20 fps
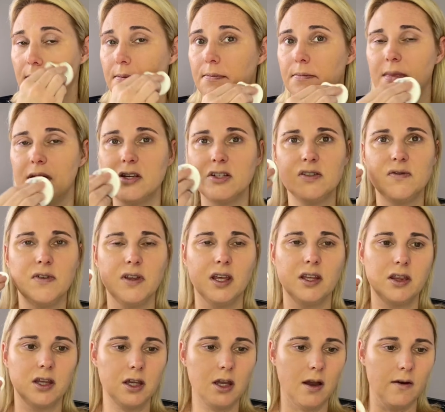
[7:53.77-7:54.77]
I just feel like
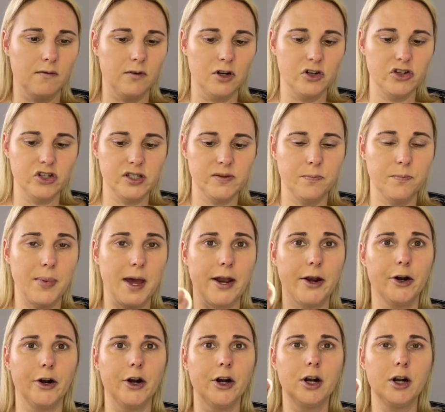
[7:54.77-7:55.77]
the coverage is
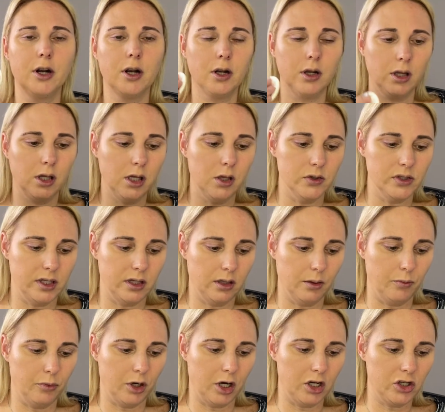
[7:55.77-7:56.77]
better using the
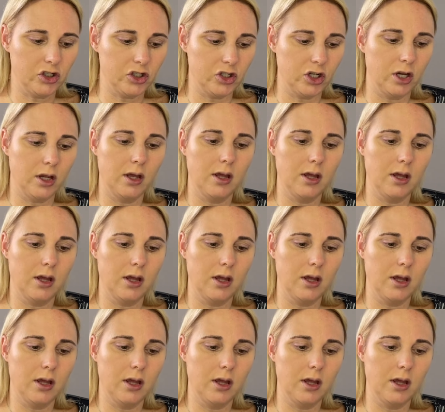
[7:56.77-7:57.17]
brush